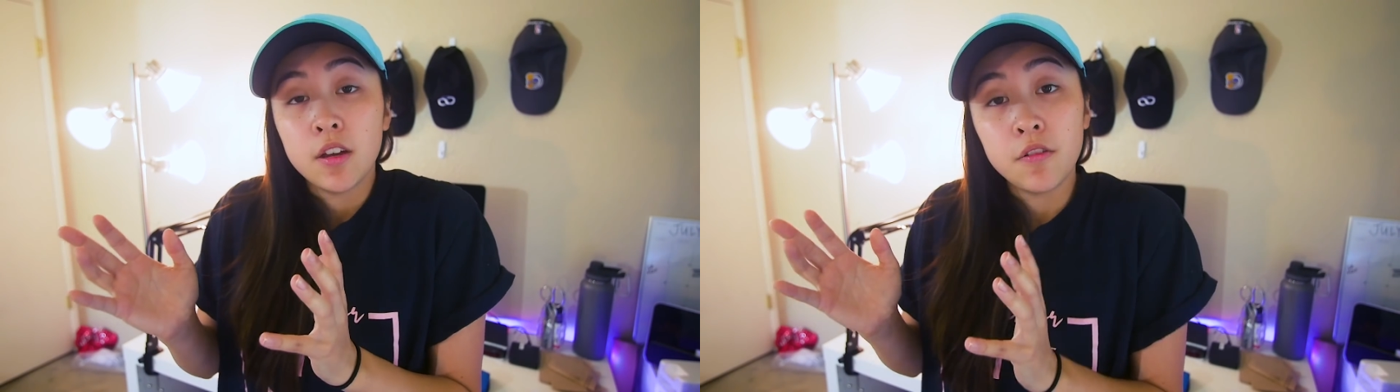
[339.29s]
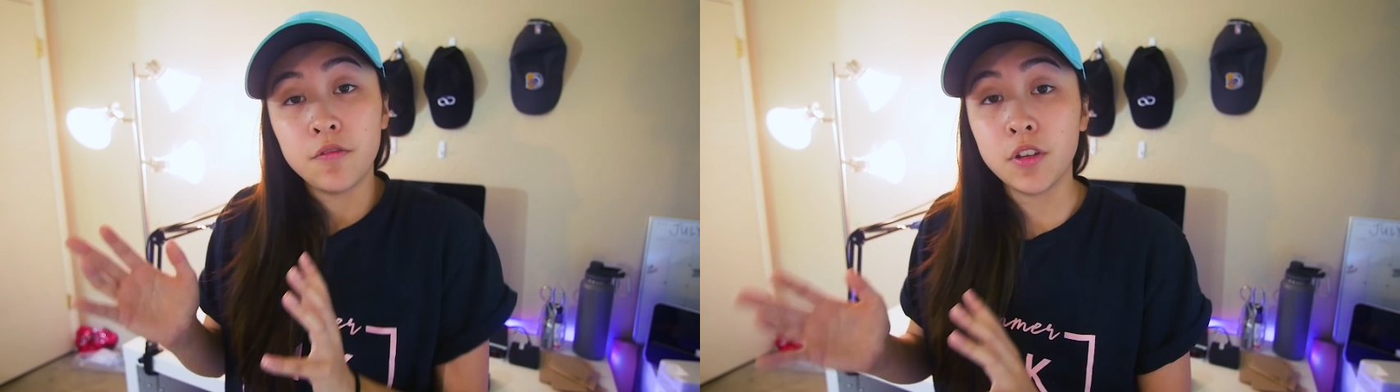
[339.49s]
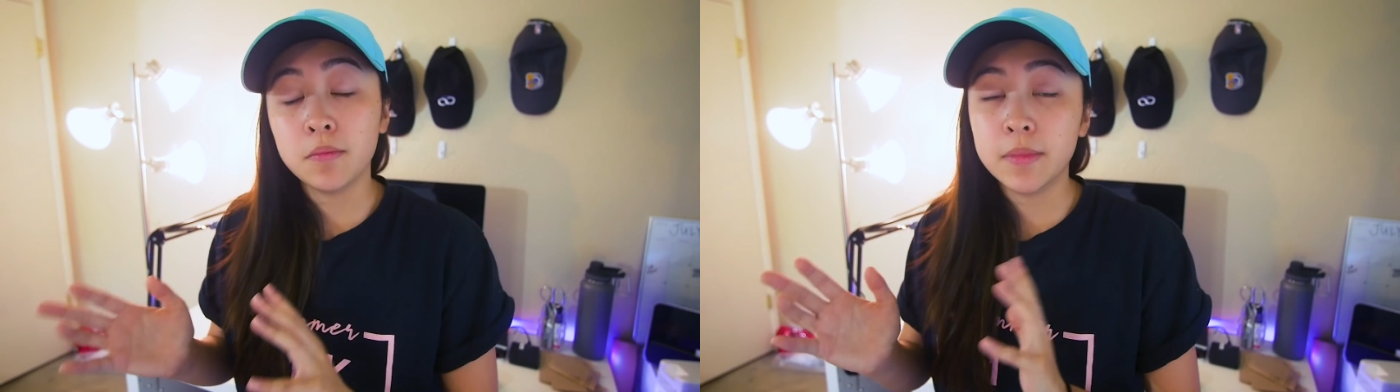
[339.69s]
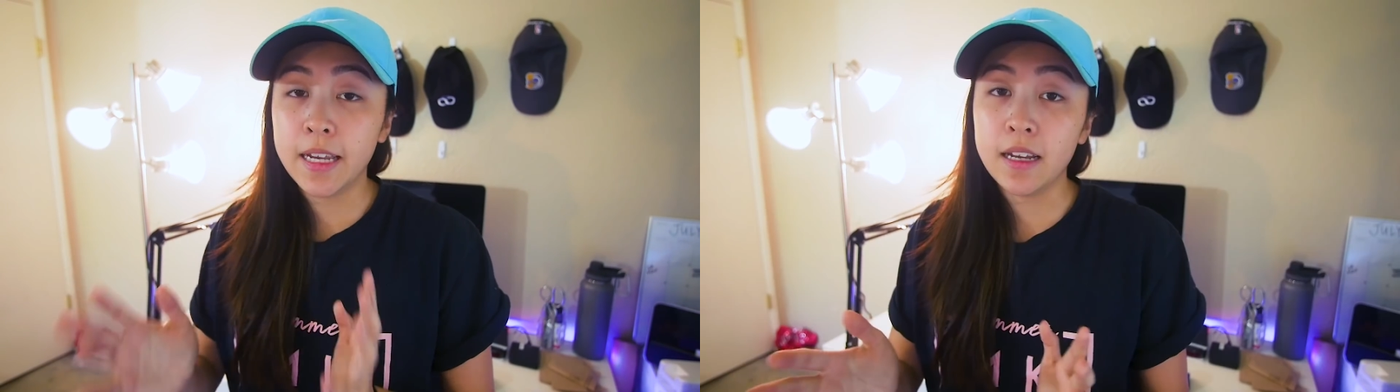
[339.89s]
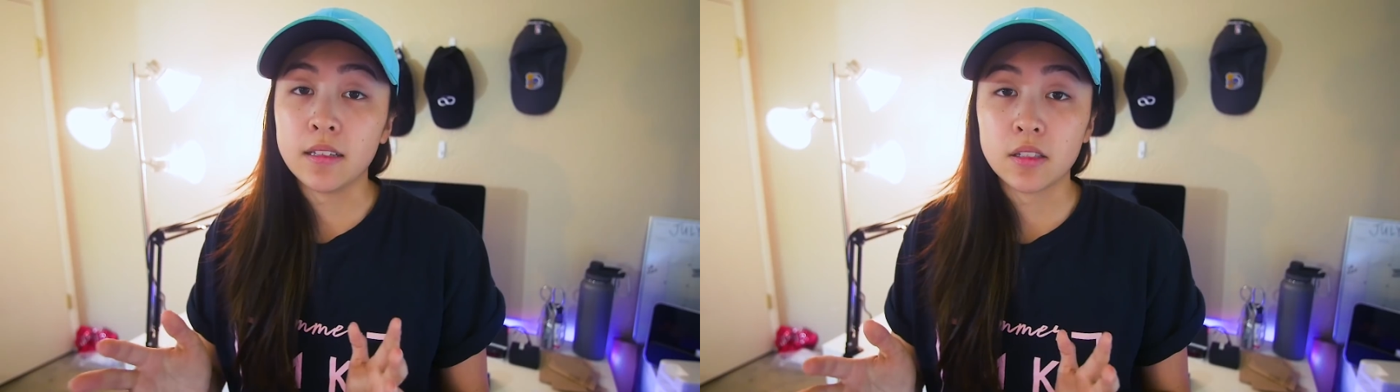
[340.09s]
film
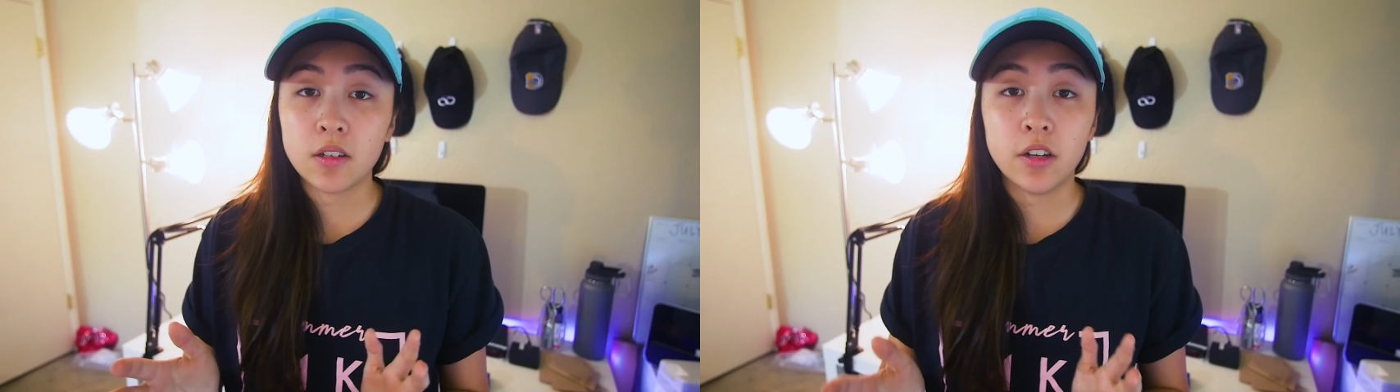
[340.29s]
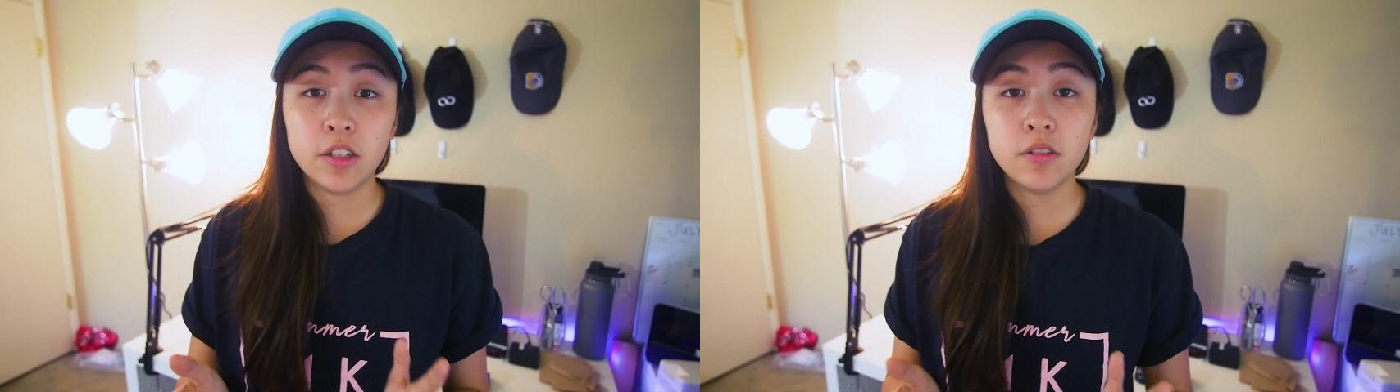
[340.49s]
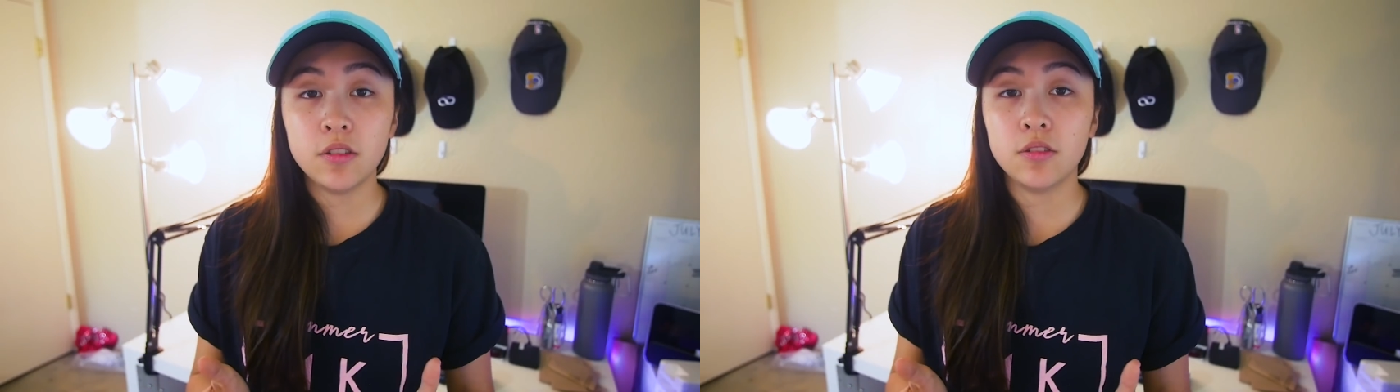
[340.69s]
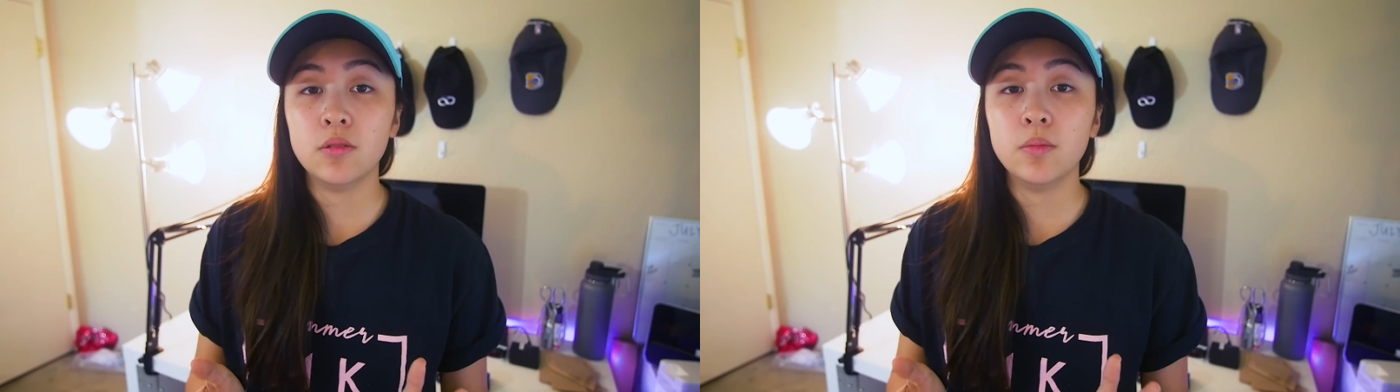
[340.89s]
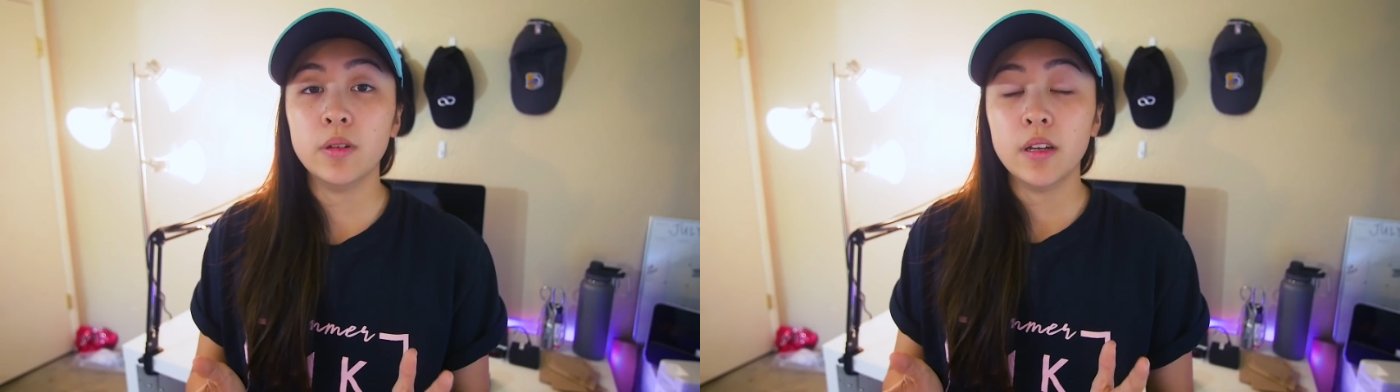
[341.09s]
dance on
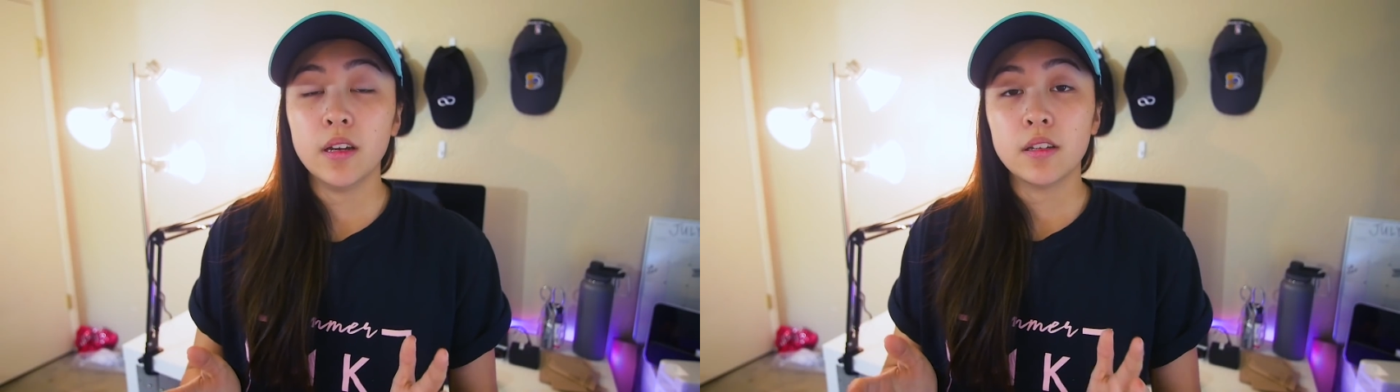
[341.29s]
YouTube,